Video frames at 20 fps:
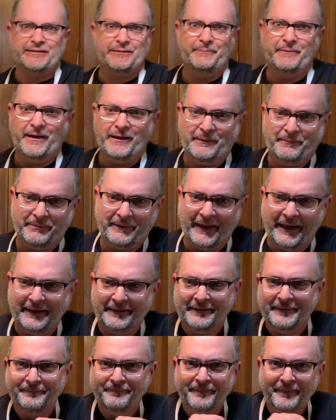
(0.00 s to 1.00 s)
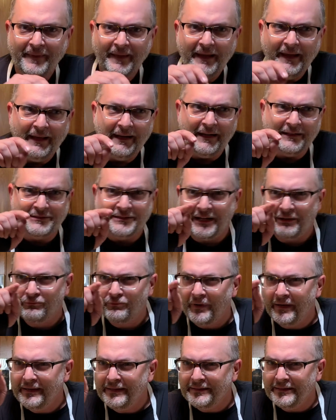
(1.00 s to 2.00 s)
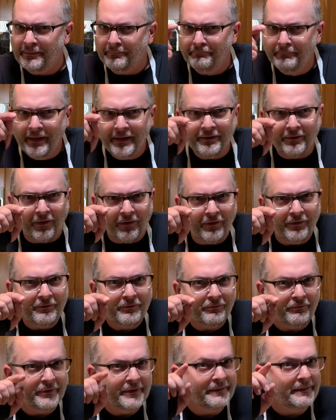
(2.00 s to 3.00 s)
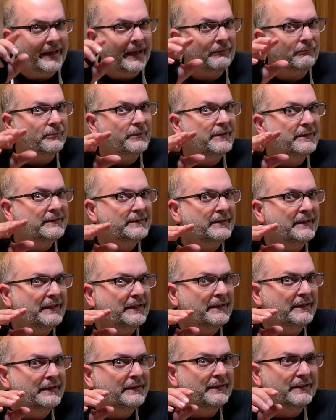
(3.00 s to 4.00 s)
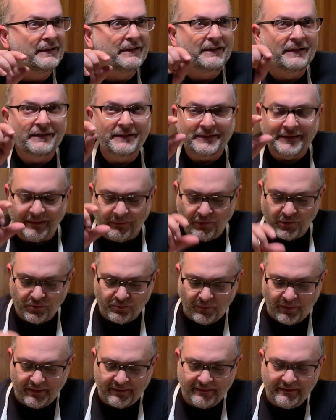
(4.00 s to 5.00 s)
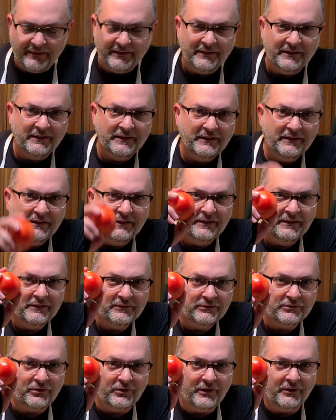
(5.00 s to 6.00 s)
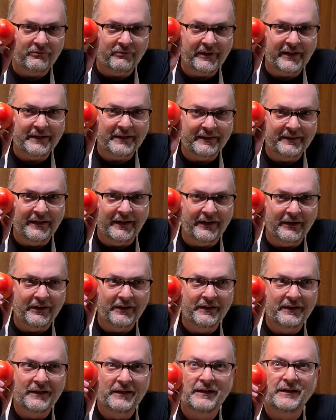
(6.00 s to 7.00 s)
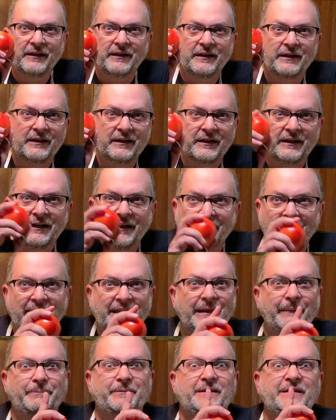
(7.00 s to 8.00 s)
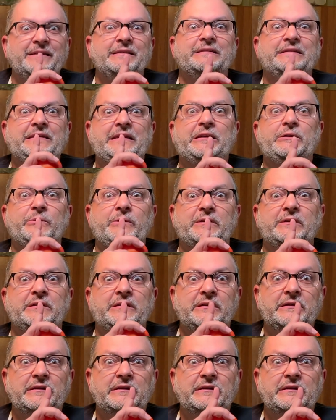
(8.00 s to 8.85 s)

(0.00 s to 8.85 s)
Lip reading: tomato plant. And I saw right in the middle, where you can't really see, there was one turning red in there. And I kept it a secret.